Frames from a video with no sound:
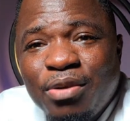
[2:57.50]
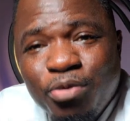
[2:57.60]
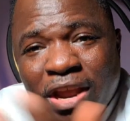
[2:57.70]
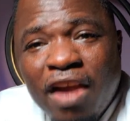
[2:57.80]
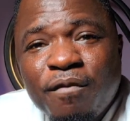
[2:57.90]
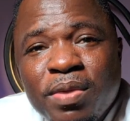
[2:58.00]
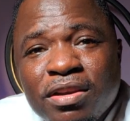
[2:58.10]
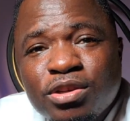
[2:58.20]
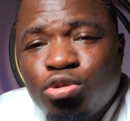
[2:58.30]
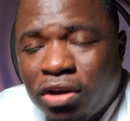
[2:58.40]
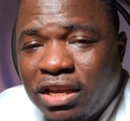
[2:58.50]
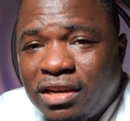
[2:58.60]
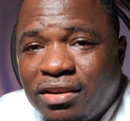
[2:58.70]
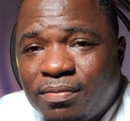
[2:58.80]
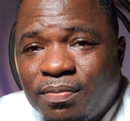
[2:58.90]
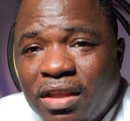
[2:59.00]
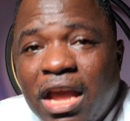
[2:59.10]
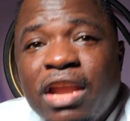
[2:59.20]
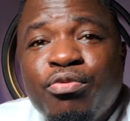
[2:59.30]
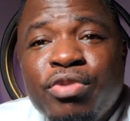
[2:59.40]
we have been talking,
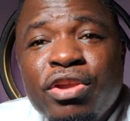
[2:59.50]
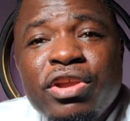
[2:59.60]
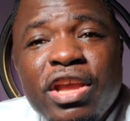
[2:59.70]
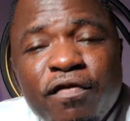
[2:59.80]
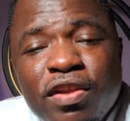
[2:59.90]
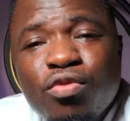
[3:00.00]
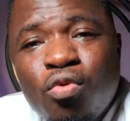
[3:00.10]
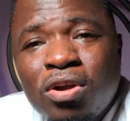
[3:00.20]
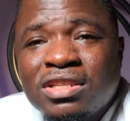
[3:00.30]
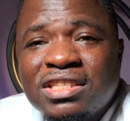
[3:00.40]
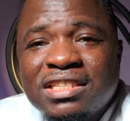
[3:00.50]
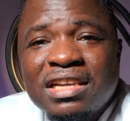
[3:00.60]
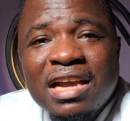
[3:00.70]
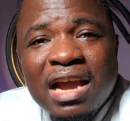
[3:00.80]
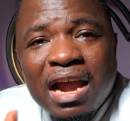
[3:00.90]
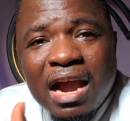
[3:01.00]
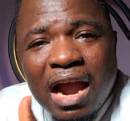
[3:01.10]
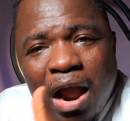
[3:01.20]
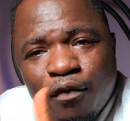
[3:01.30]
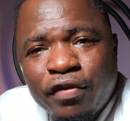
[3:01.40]
and we even want
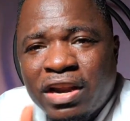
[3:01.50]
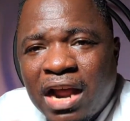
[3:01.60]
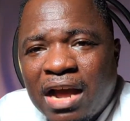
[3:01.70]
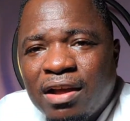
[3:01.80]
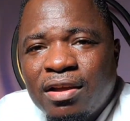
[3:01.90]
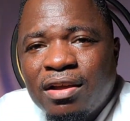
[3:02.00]
Africa,